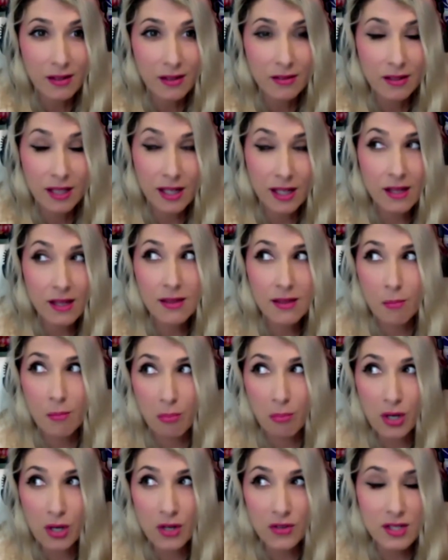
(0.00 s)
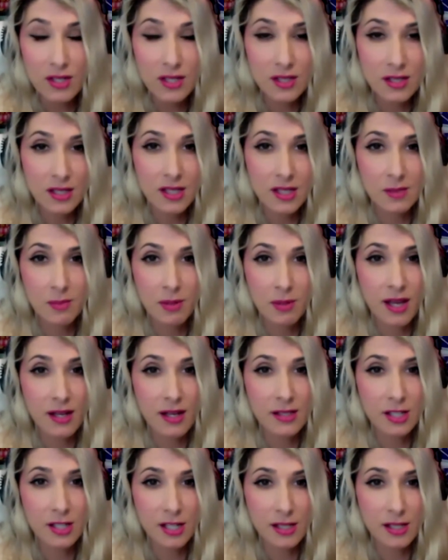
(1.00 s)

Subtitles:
getting them birthed into this planetary